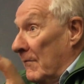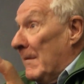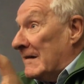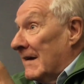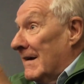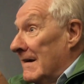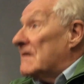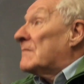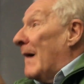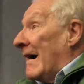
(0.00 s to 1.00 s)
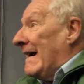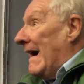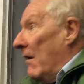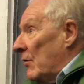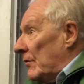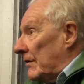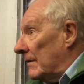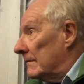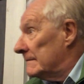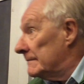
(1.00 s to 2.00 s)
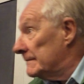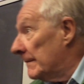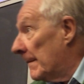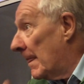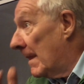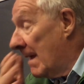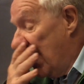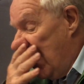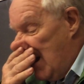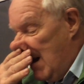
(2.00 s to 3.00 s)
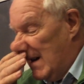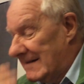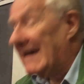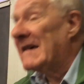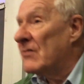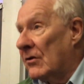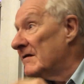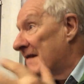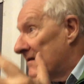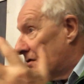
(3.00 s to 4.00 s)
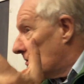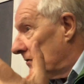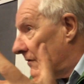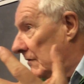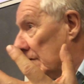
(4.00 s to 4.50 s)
materialist background. There is a consensus.